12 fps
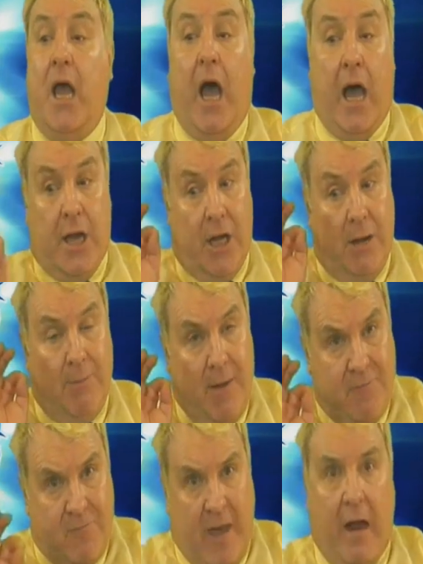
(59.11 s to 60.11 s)
are going to
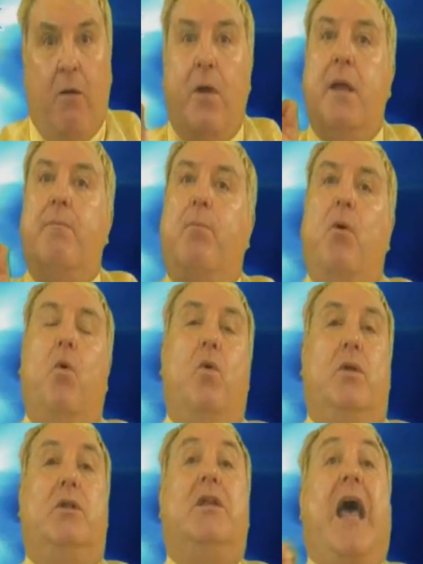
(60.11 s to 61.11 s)
be very
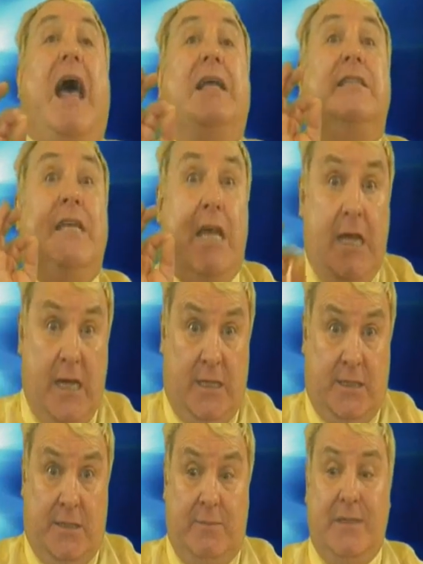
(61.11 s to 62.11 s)
important as to
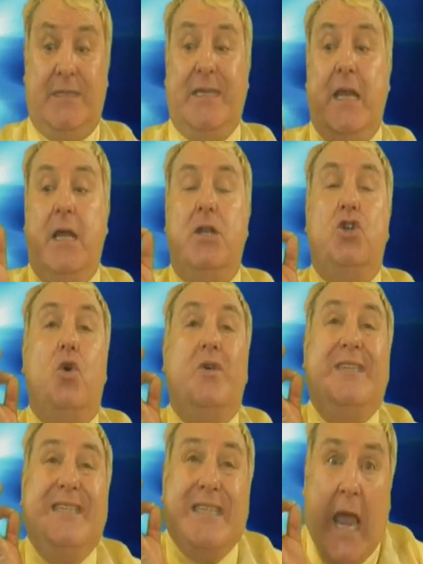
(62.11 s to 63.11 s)
intimacy and your
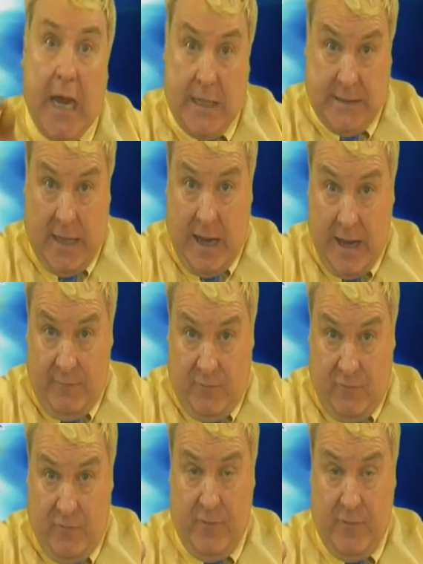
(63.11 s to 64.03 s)
sex life.